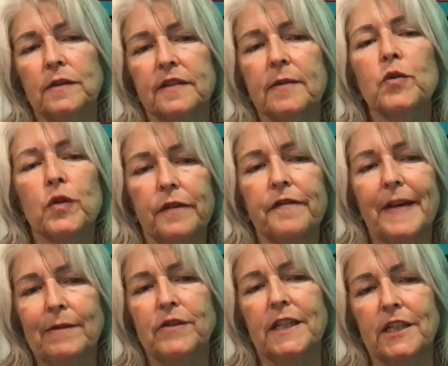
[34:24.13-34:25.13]
some good
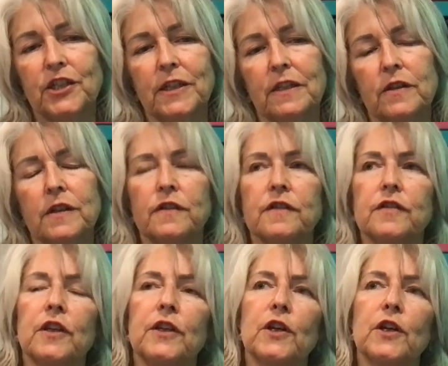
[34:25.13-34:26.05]
foundation, because